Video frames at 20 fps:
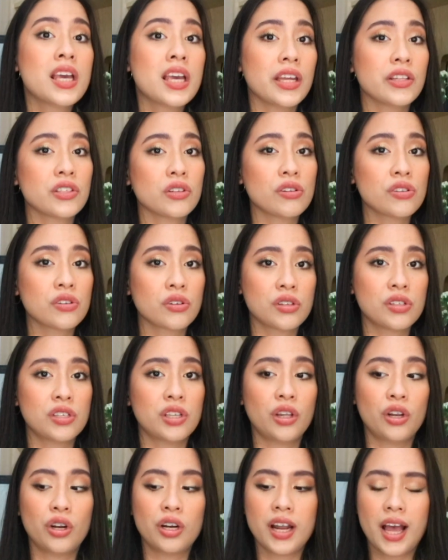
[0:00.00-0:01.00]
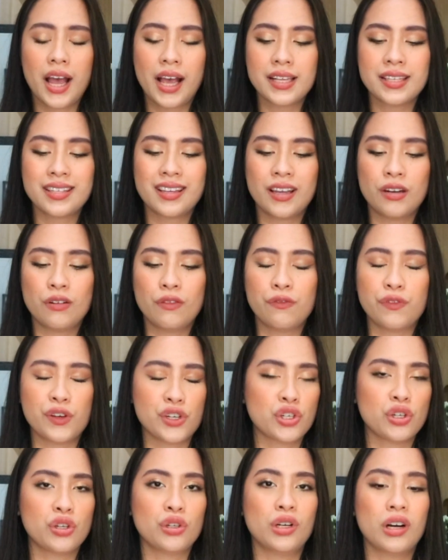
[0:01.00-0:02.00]
it's also considered as an
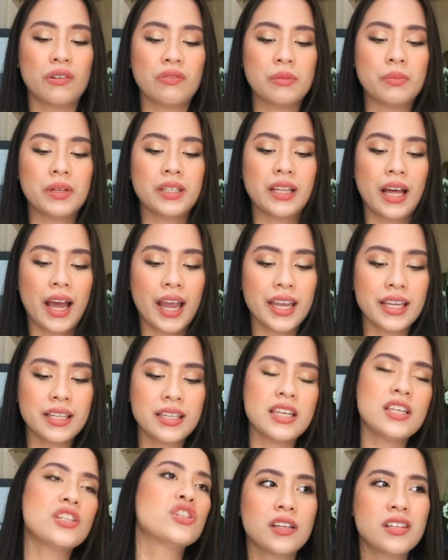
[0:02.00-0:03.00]
official government ID.